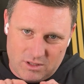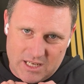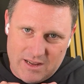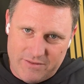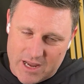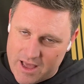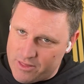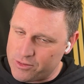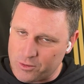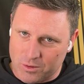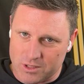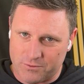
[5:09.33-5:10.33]
deviate
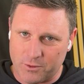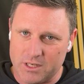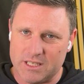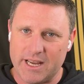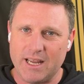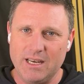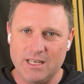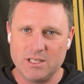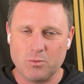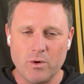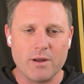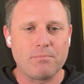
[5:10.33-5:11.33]
thoughts for a second,
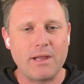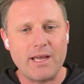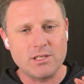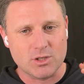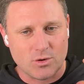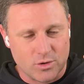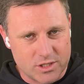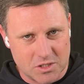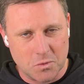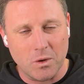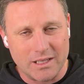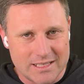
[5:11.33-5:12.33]
is when a player scores
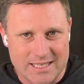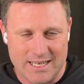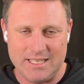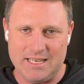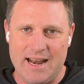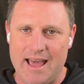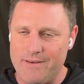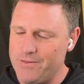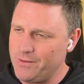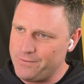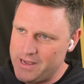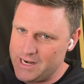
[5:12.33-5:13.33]
as well as he is in
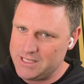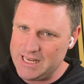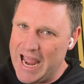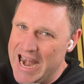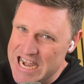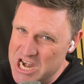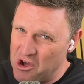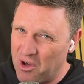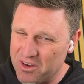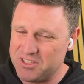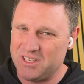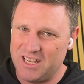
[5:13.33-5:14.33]
AFL Fantasy and
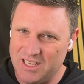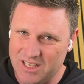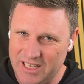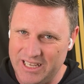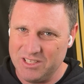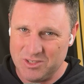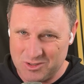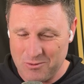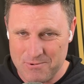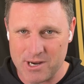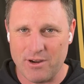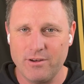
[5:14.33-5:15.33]
not in
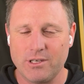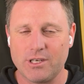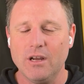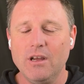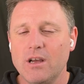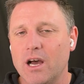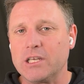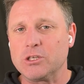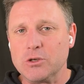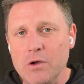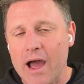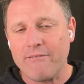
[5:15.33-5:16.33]
SuperCoach, I
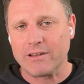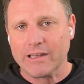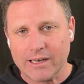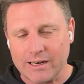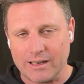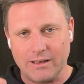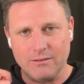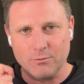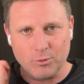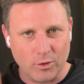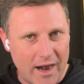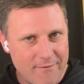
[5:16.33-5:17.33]
do have a little
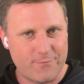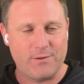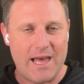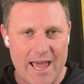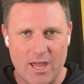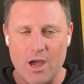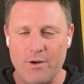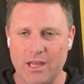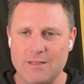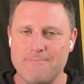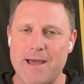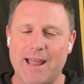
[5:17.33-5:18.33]
red flag going
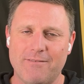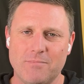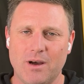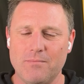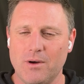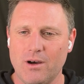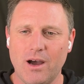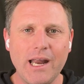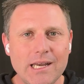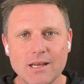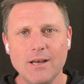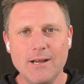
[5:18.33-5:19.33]
in the back of my
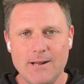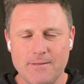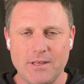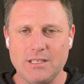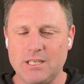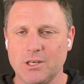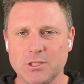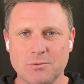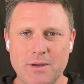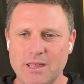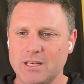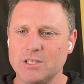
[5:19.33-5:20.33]
mind that
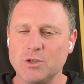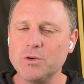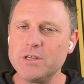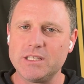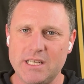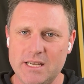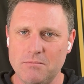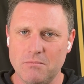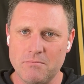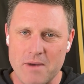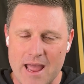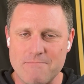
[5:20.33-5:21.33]
tells me that as good as he
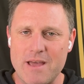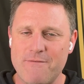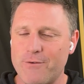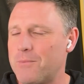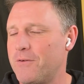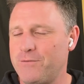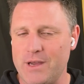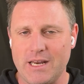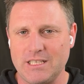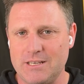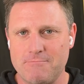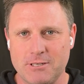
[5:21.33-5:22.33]
may be from a
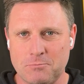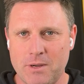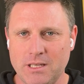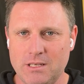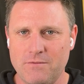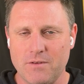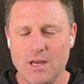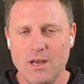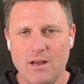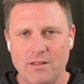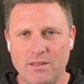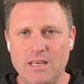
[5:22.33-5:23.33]
fantasy perspective,
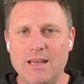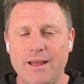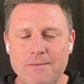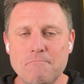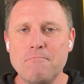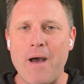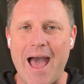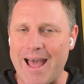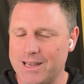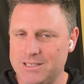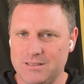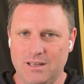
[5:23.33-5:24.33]
the
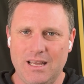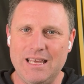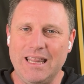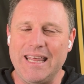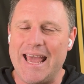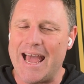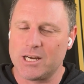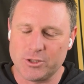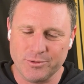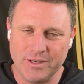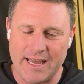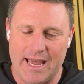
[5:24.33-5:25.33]
impact in the
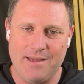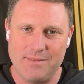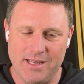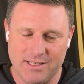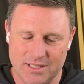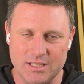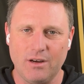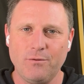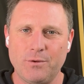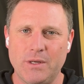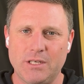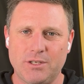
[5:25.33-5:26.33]
actual game
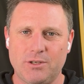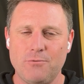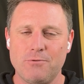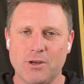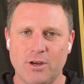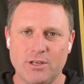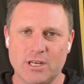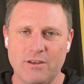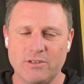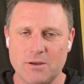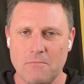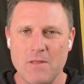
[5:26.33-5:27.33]
itself, which SuperCoach
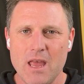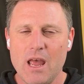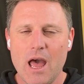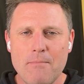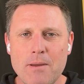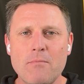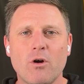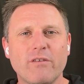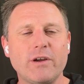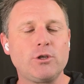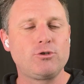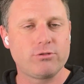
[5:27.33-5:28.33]
gives a bit more
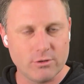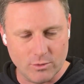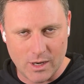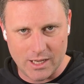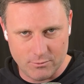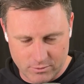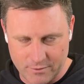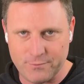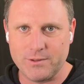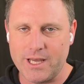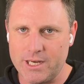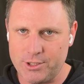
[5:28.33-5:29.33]
of a truer
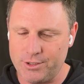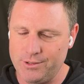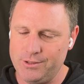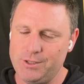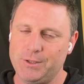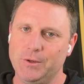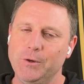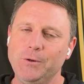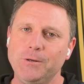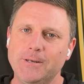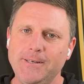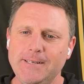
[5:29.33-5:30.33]
reflection
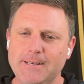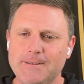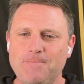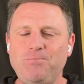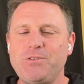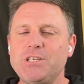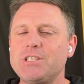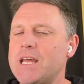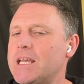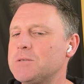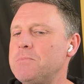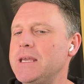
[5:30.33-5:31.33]
to, just
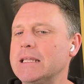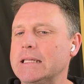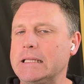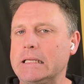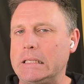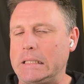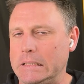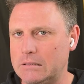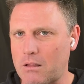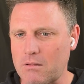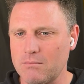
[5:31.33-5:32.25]
has me a little